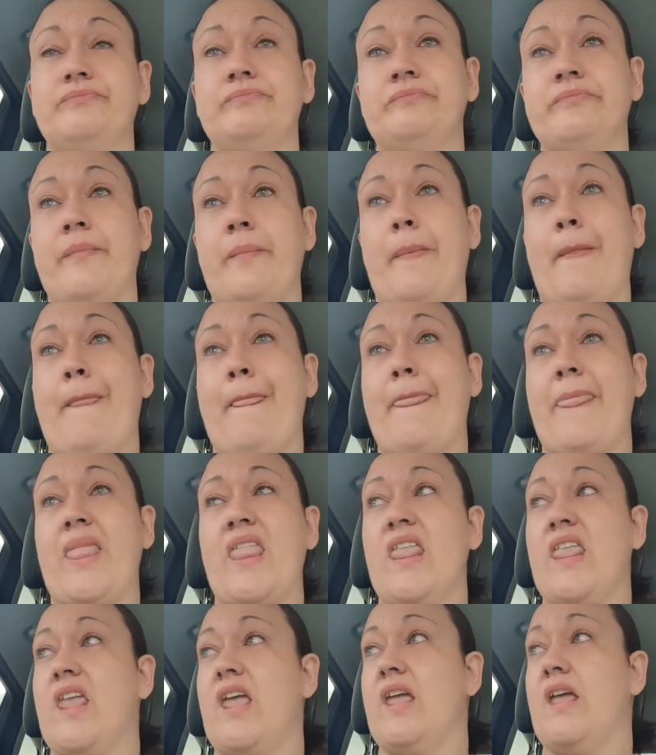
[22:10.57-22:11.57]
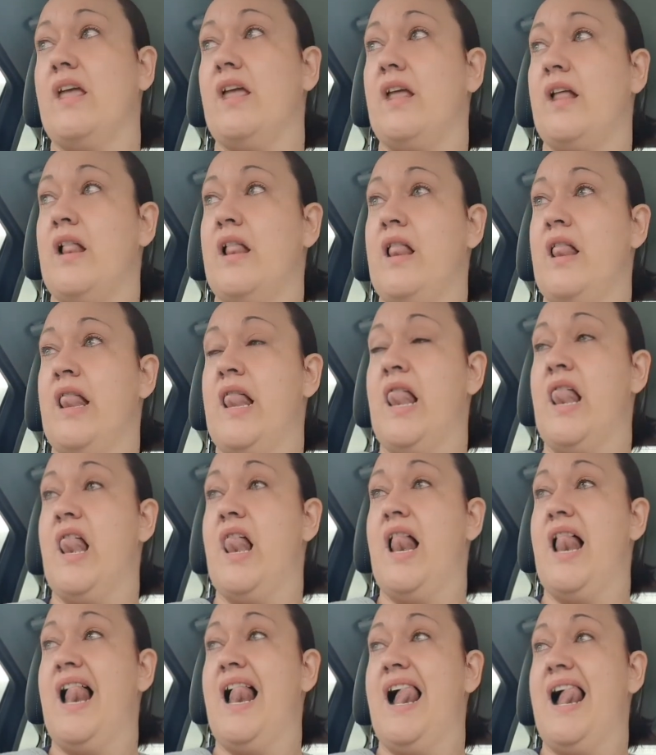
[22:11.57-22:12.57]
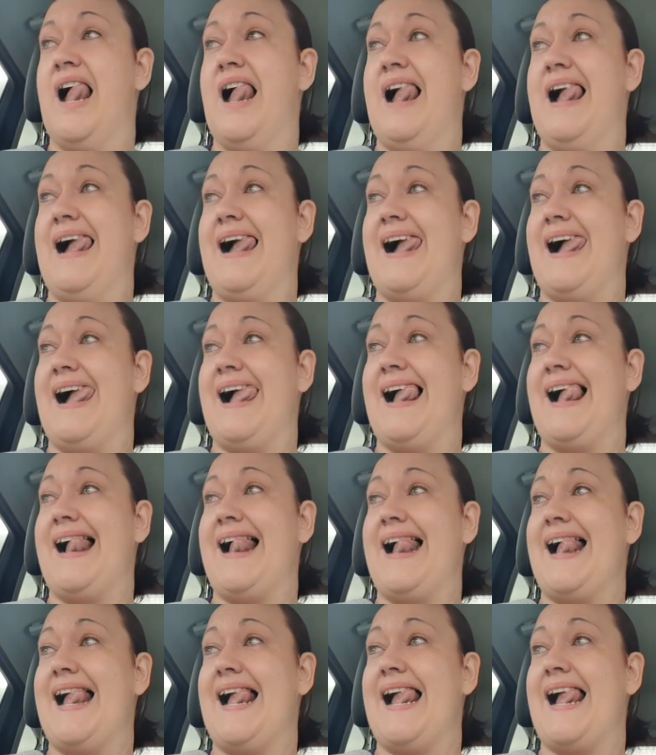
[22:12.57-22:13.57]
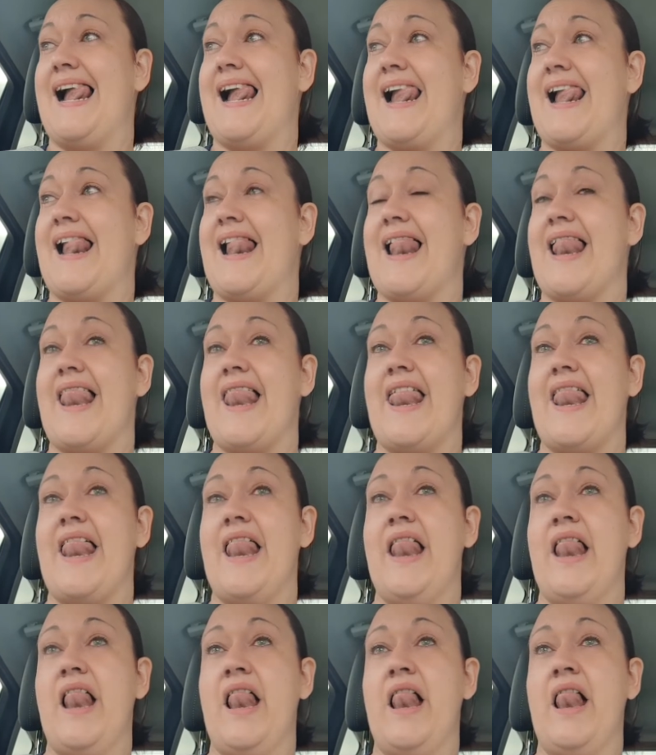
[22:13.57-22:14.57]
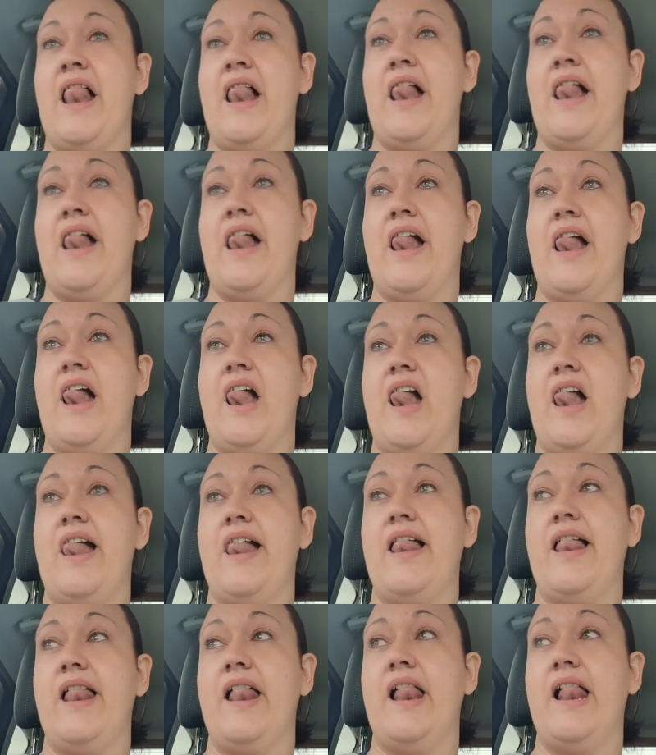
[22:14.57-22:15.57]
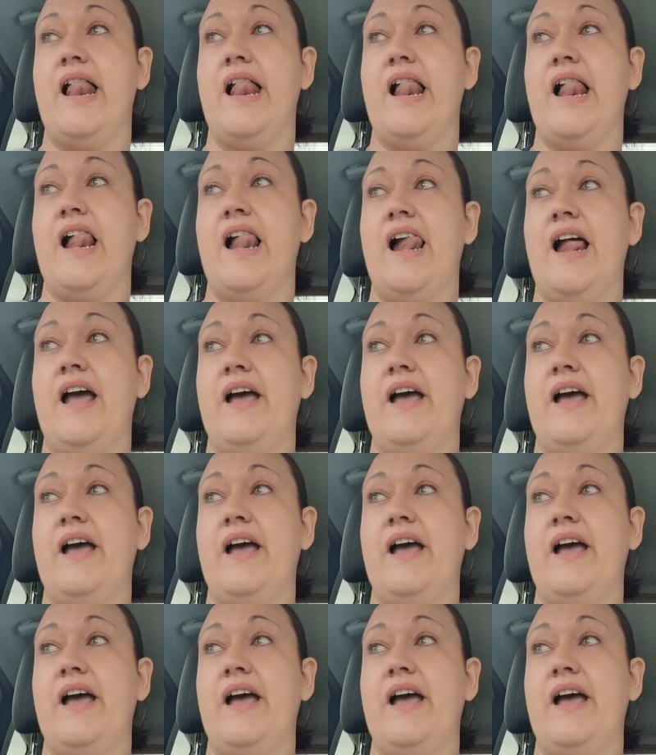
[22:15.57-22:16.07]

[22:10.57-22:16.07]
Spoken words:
Nothing is said.